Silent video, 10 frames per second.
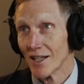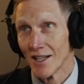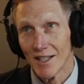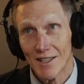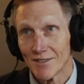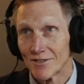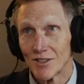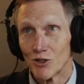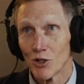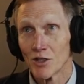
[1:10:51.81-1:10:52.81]
Uh,
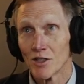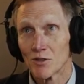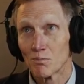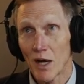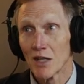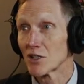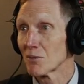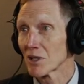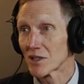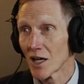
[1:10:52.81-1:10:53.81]
during this
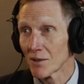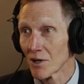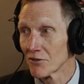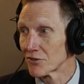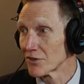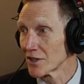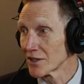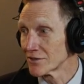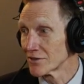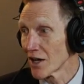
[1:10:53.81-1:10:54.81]
pandemic time, I've,
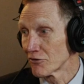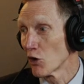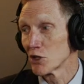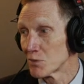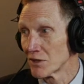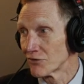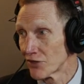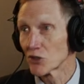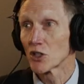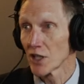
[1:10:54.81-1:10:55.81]
uh, I've always been
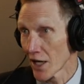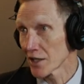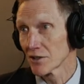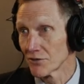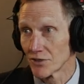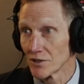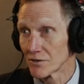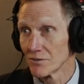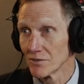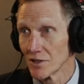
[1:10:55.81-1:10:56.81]
physically active
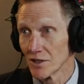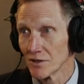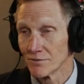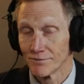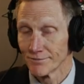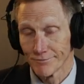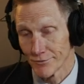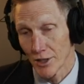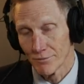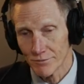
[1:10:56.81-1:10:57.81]
since, um,
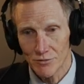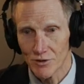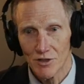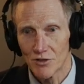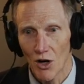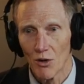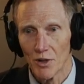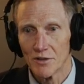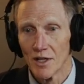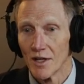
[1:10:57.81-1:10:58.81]
yeah, just
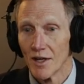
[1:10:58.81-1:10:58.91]
always.